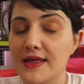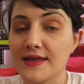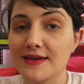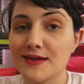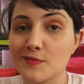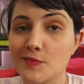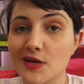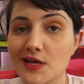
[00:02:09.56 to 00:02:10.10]

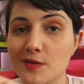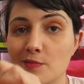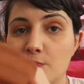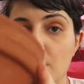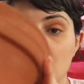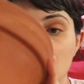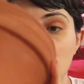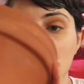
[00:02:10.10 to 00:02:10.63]
And I'm gonna
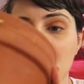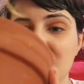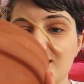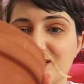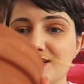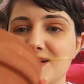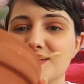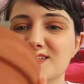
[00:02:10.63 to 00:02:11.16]
put him in
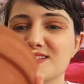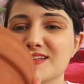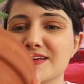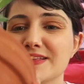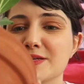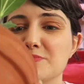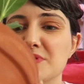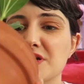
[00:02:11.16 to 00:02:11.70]
a
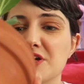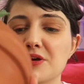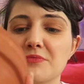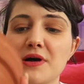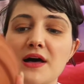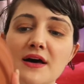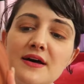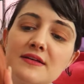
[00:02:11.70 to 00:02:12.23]
slightly bigger
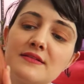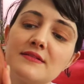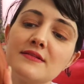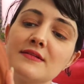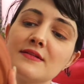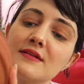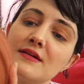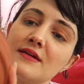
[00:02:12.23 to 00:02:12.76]
pot.
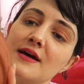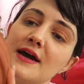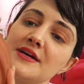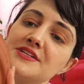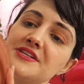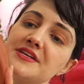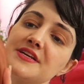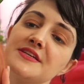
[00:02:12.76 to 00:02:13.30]

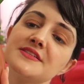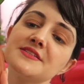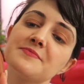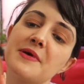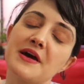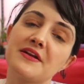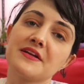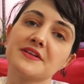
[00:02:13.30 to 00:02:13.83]
Actually, it is
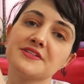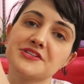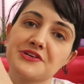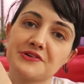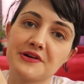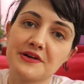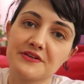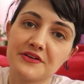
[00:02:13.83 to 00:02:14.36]
about 1 inch
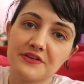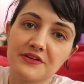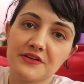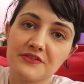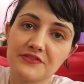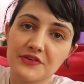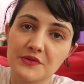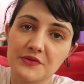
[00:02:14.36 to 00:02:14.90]
around,
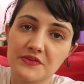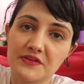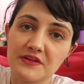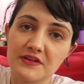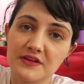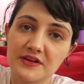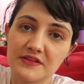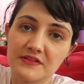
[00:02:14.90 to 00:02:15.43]
if you
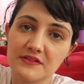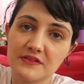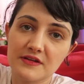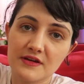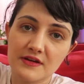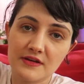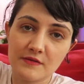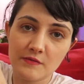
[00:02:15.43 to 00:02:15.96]
see. It's
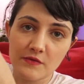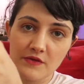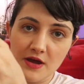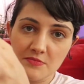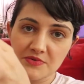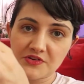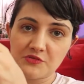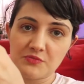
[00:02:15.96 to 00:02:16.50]
not
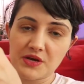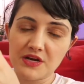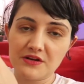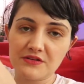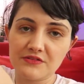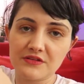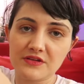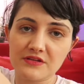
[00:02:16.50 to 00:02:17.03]
that much
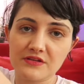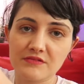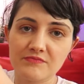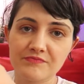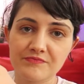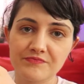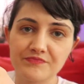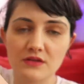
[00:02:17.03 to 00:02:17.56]
bigger than
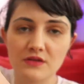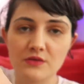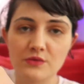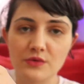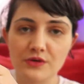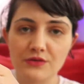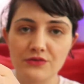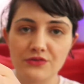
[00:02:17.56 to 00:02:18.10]
you
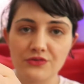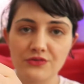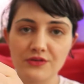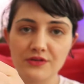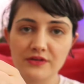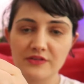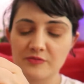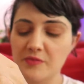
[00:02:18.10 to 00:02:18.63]
would
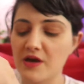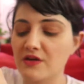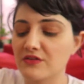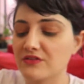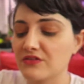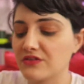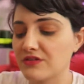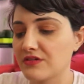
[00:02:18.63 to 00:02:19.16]

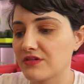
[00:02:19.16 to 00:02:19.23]
expect.